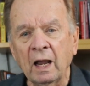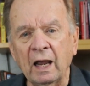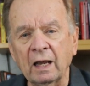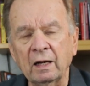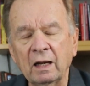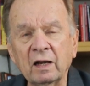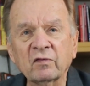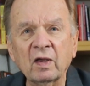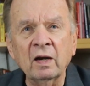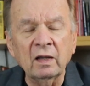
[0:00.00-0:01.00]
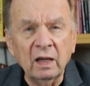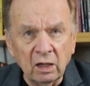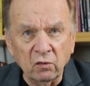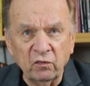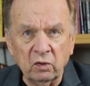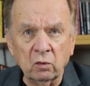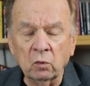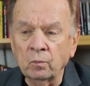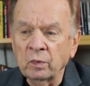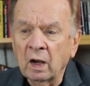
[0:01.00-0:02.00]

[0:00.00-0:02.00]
and it's an interview